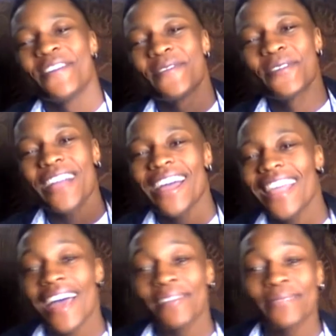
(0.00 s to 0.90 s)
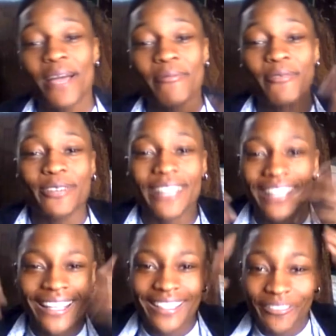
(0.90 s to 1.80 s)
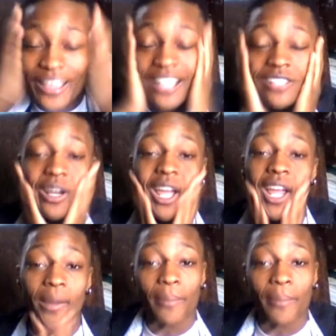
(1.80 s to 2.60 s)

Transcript: when you got an Adam's apple and facial hair,